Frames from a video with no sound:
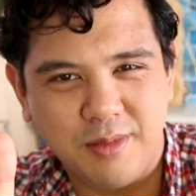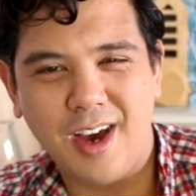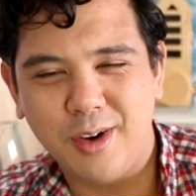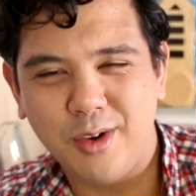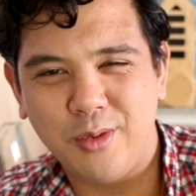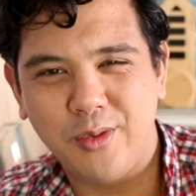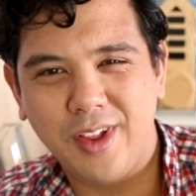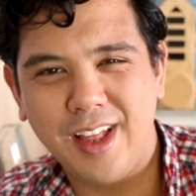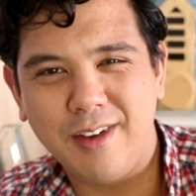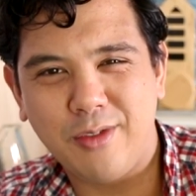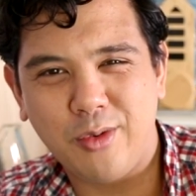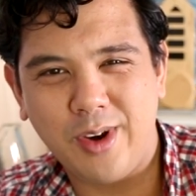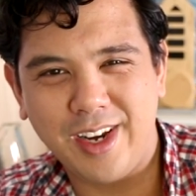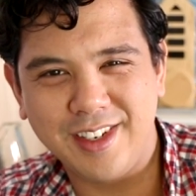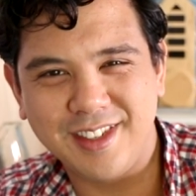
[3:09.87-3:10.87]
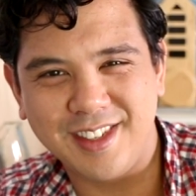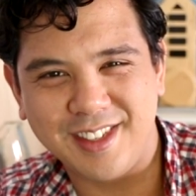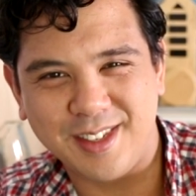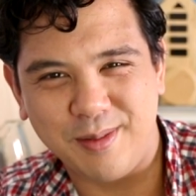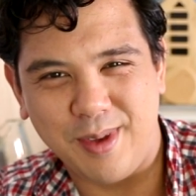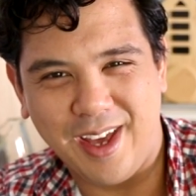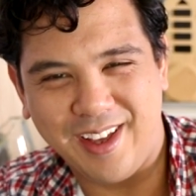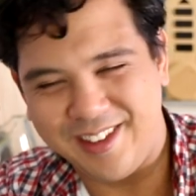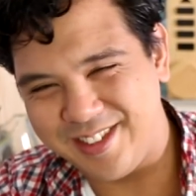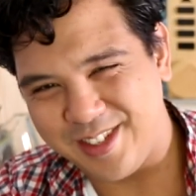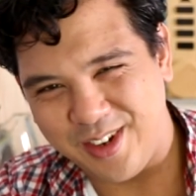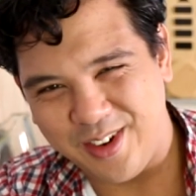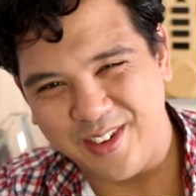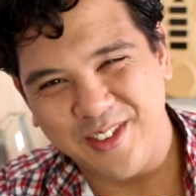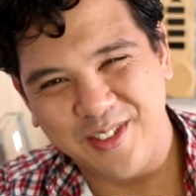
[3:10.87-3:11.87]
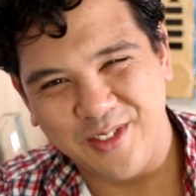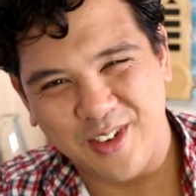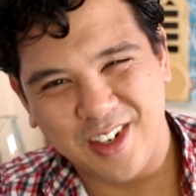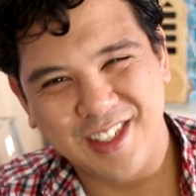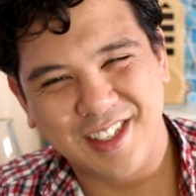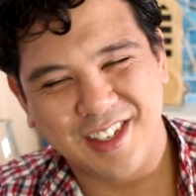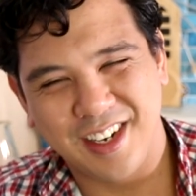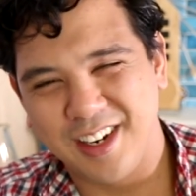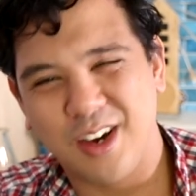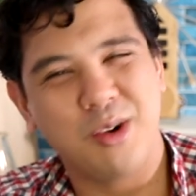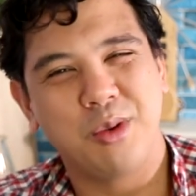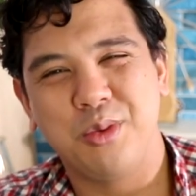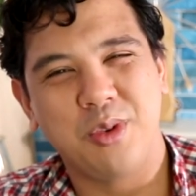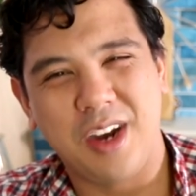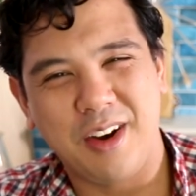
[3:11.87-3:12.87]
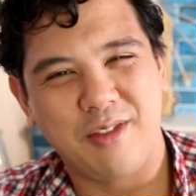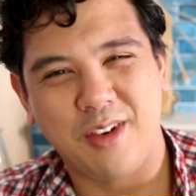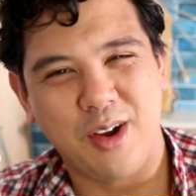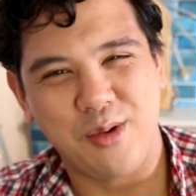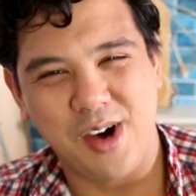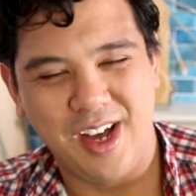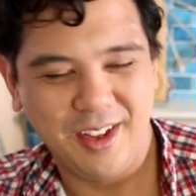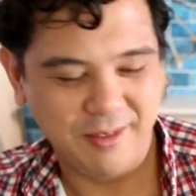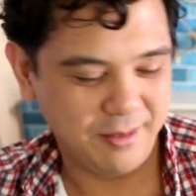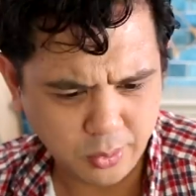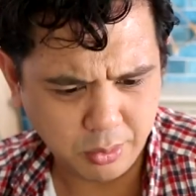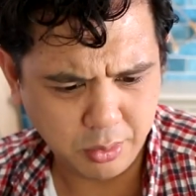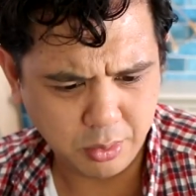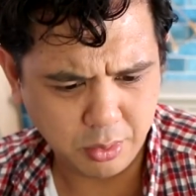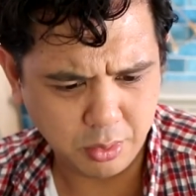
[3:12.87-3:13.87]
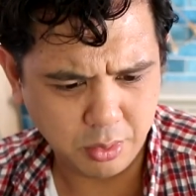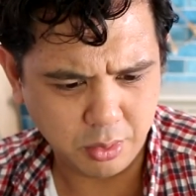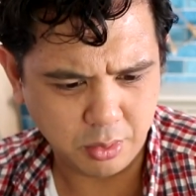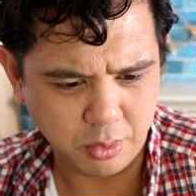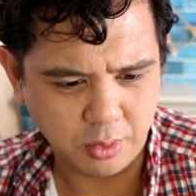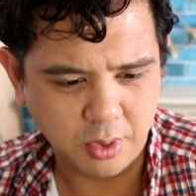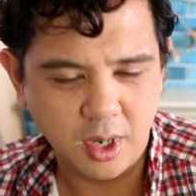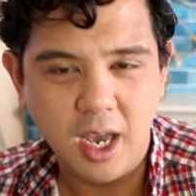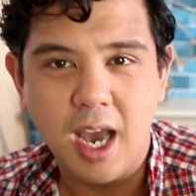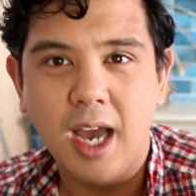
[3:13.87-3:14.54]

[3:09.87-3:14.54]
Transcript: I don't really have a rating system yet, so we're just gonna go with whatever I want. Ooh.